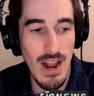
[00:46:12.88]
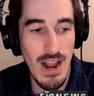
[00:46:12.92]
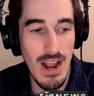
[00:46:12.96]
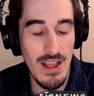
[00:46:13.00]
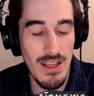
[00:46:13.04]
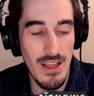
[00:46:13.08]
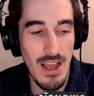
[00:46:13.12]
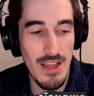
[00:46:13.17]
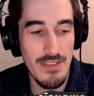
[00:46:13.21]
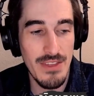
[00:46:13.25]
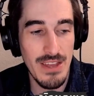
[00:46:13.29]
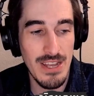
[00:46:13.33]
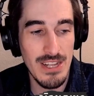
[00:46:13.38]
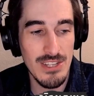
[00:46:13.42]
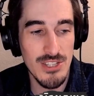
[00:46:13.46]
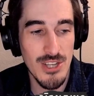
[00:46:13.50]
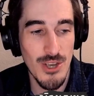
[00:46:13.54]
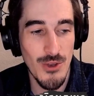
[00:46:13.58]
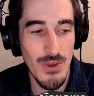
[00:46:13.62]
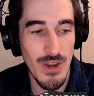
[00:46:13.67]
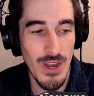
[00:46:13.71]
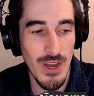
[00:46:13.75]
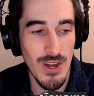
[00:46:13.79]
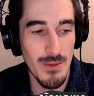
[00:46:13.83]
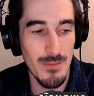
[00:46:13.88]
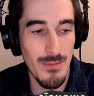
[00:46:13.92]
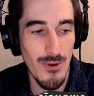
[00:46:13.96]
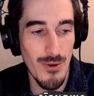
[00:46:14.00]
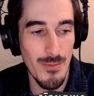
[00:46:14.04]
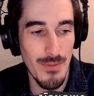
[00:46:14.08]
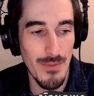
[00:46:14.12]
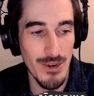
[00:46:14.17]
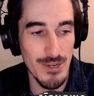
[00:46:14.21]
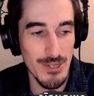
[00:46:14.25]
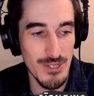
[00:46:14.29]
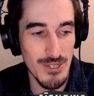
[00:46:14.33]
I think it's going on a
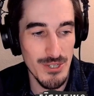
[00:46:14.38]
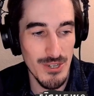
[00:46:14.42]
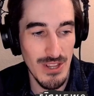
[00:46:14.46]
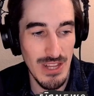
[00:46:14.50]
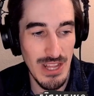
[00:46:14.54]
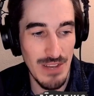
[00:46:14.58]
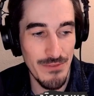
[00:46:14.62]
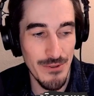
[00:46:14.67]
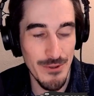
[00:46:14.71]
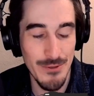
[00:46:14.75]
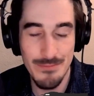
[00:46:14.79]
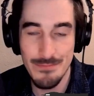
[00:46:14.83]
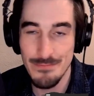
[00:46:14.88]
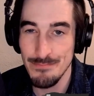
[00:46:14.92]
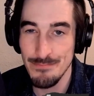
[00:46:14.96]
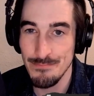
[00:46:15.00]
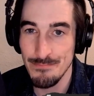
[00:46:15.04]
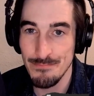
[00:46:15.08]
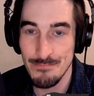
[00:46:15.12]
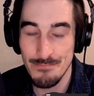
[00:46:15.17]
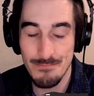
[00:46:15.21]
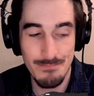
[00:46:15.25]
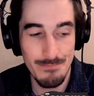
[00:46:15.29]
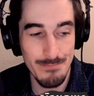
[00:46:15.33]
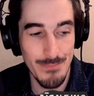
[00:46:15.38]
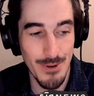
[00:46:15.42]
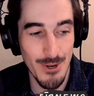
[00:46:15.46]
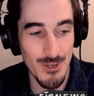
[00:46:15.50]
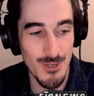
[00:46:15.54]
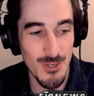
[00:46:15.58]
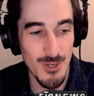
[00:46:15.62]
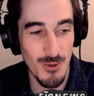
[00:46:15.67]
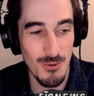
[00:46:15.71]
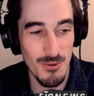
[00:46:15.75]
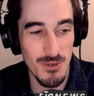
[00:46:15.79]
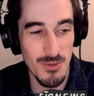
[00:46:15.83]
more personal level,
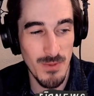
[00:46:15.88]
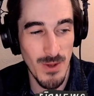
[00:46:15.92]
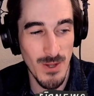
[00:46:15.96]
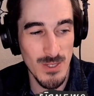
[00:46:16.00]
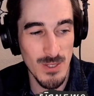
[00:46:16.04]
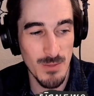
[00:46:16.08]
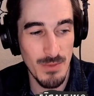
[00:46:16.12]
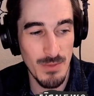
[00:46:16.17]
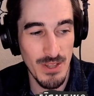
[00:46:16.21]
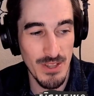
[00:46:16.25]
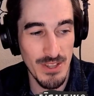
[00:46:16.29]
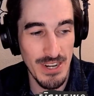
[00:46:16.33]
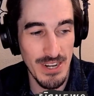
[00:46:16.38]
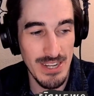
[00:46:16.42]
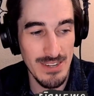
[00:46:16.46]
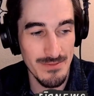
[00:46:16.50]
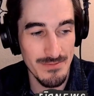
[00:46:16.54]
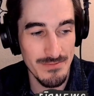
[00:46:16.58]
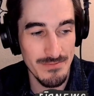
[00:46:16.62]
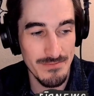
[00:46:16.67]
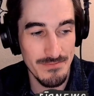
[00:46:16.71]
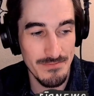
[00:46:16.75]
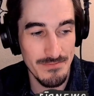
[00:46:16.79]
personal responsibility.